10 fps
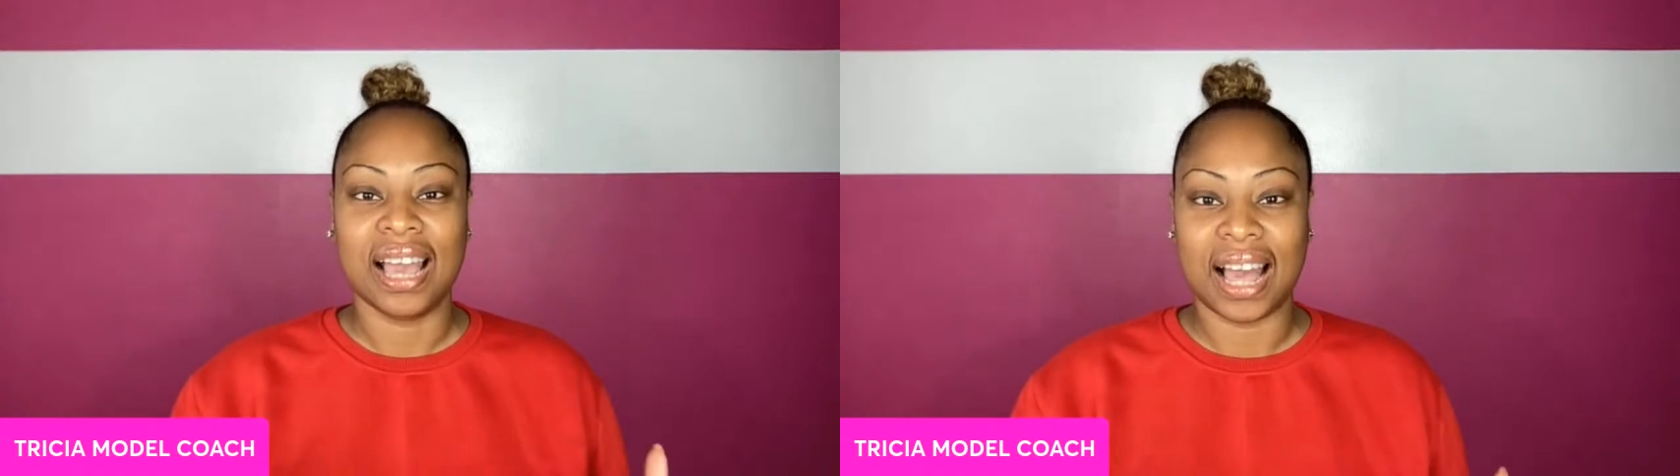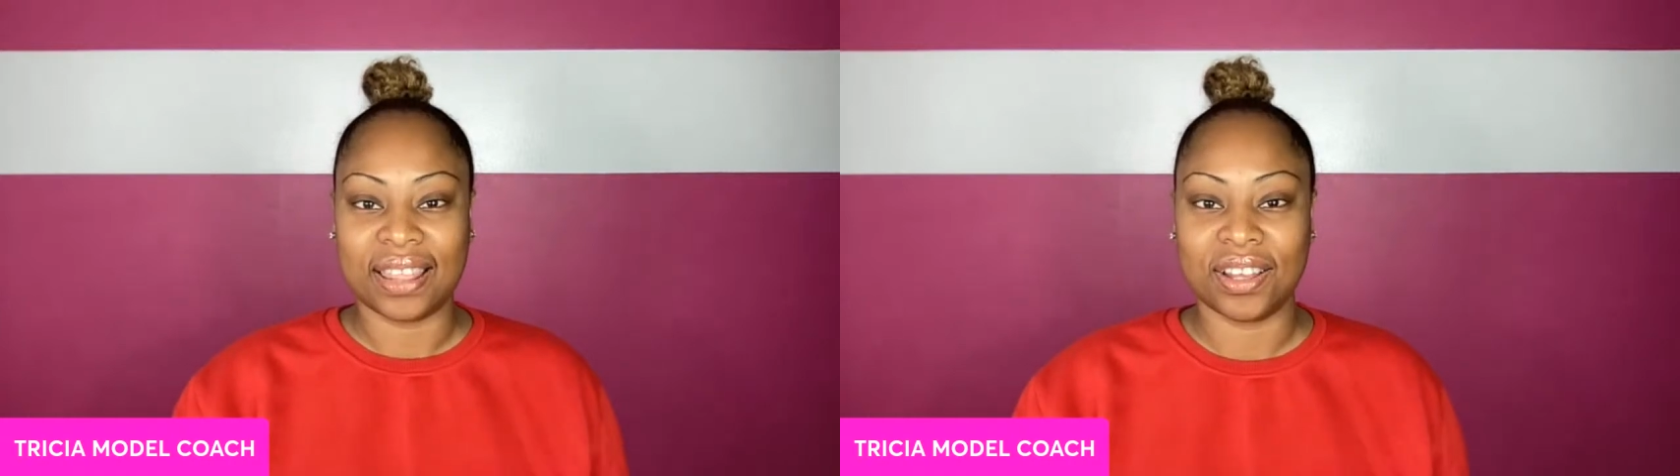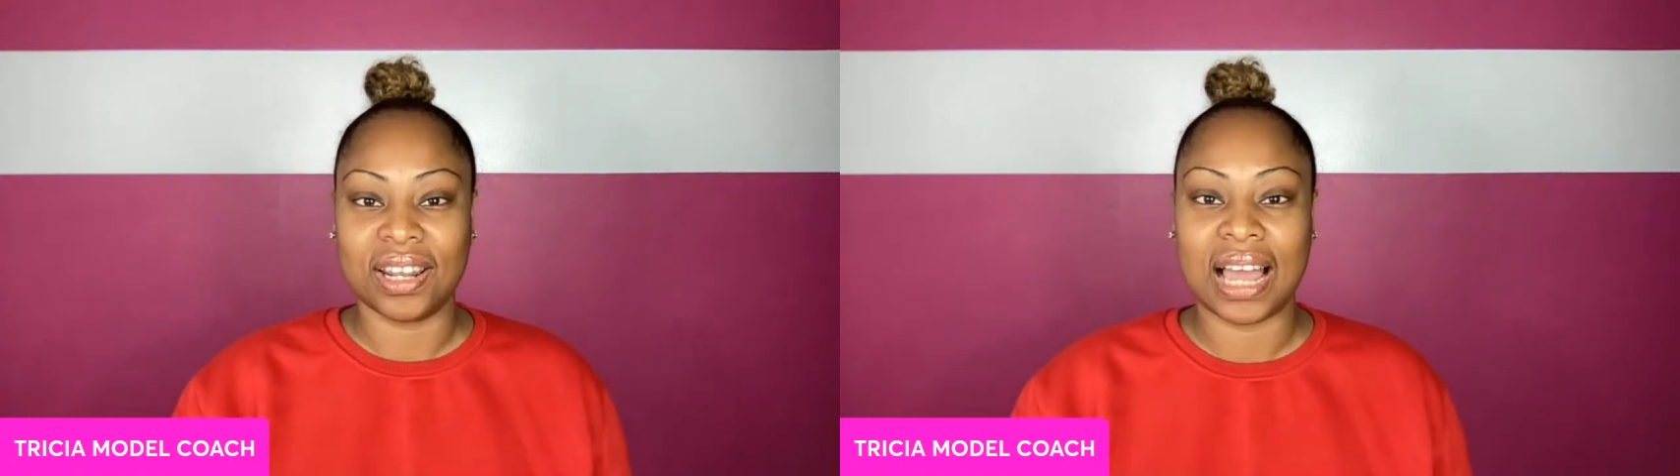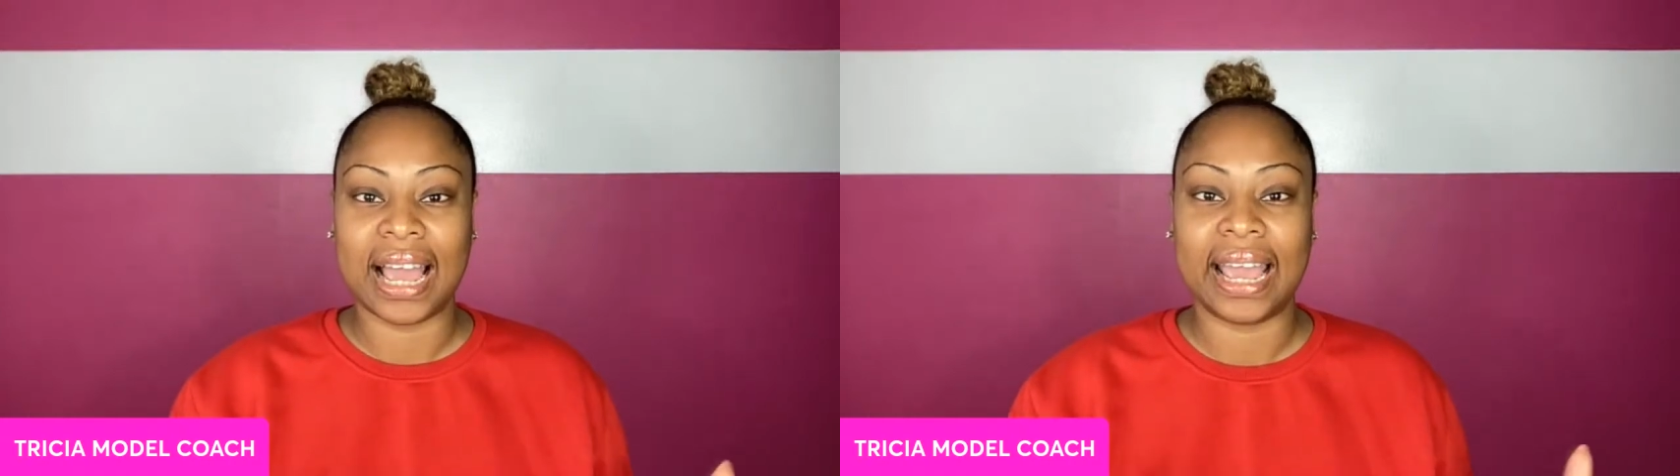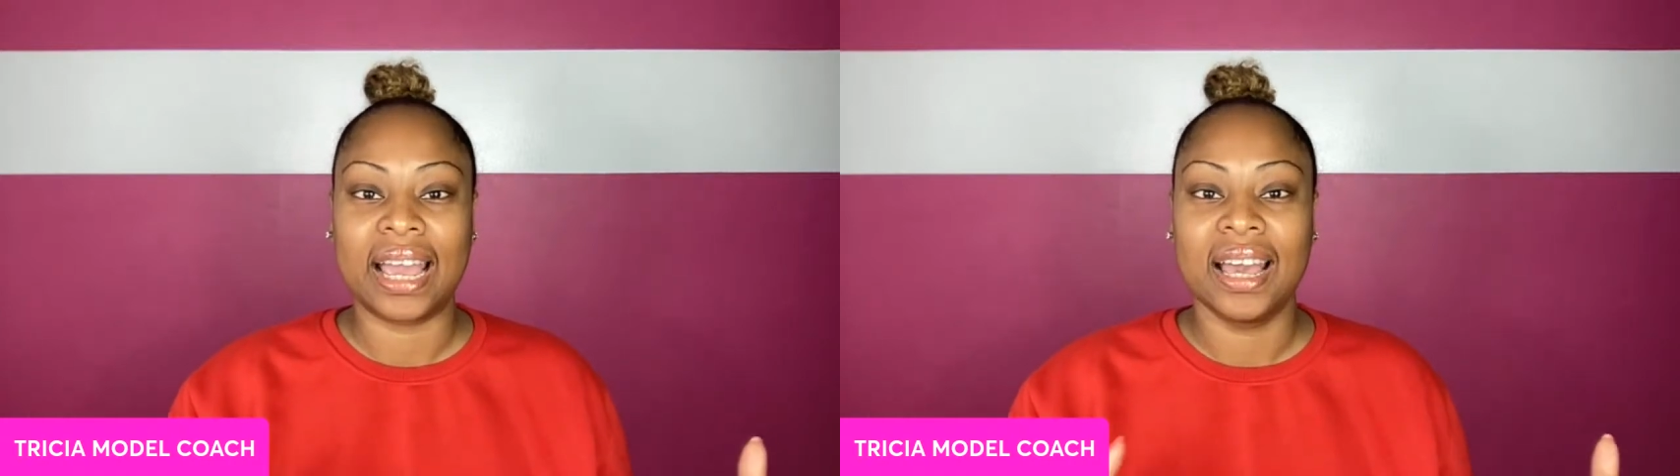and they're
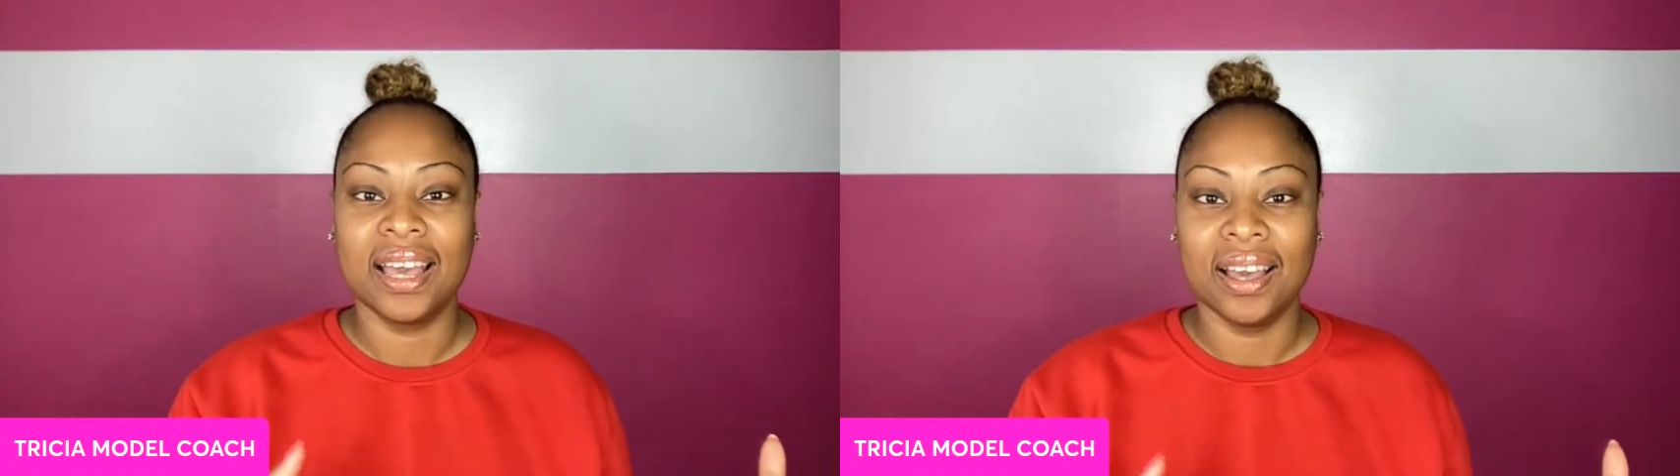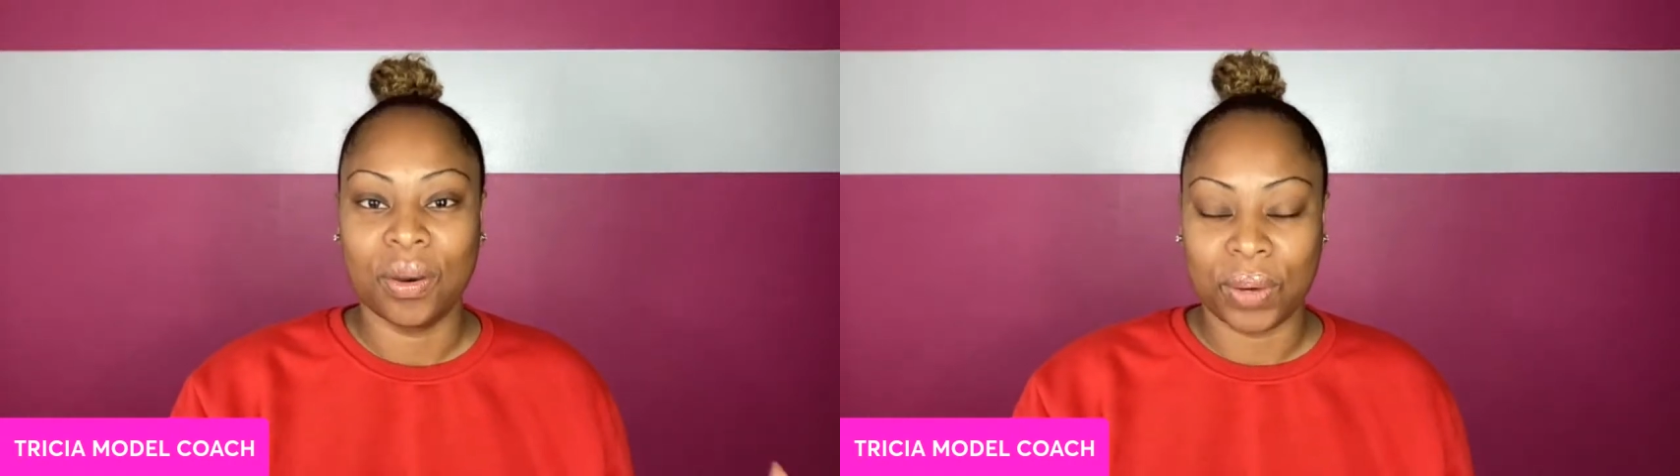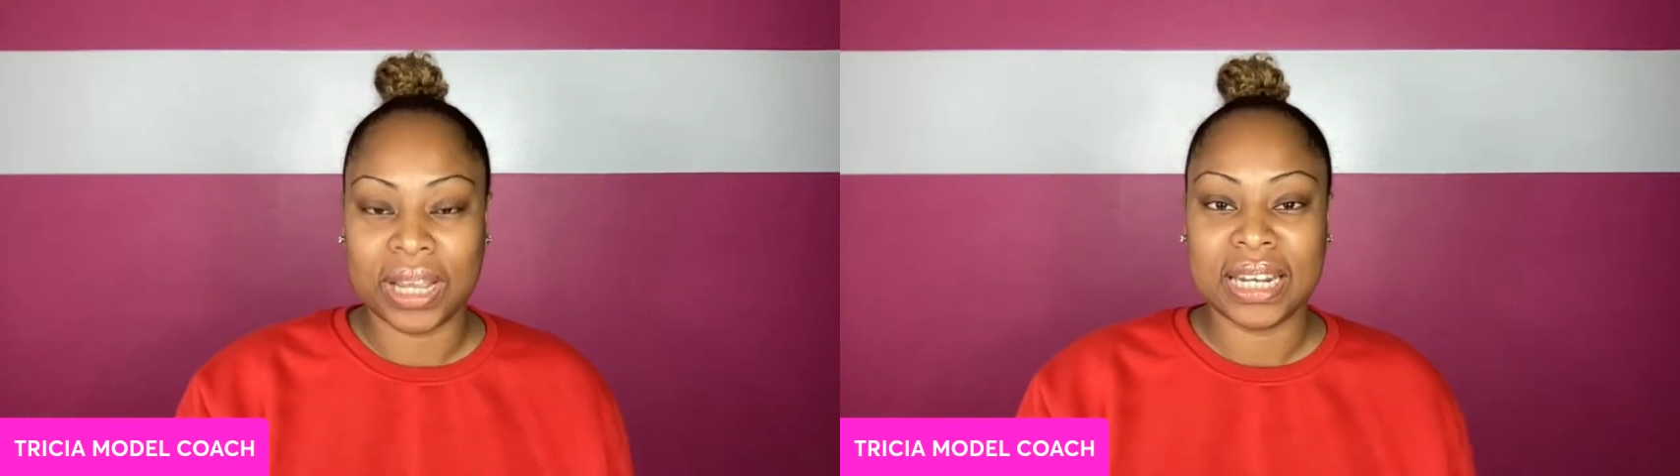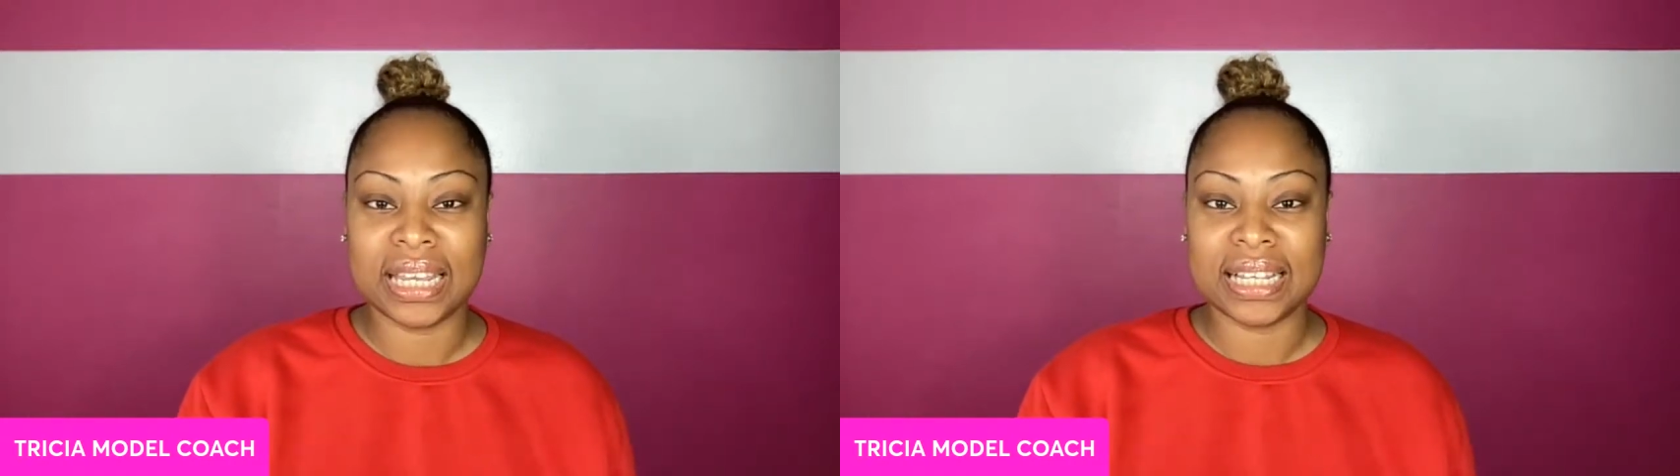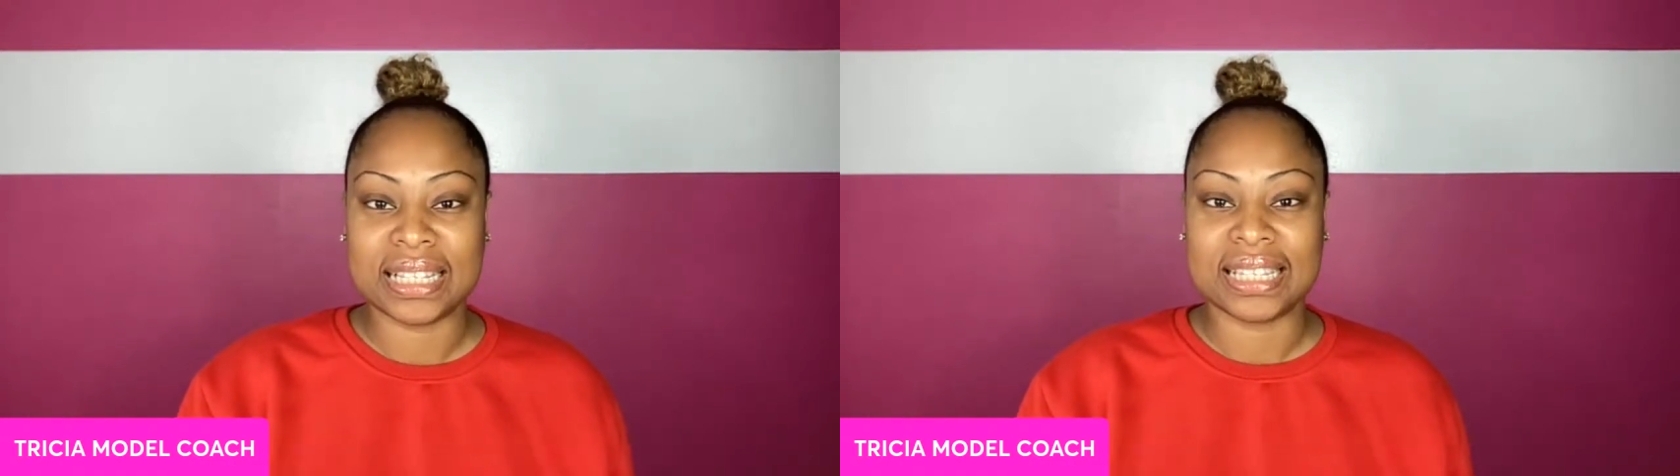like, we need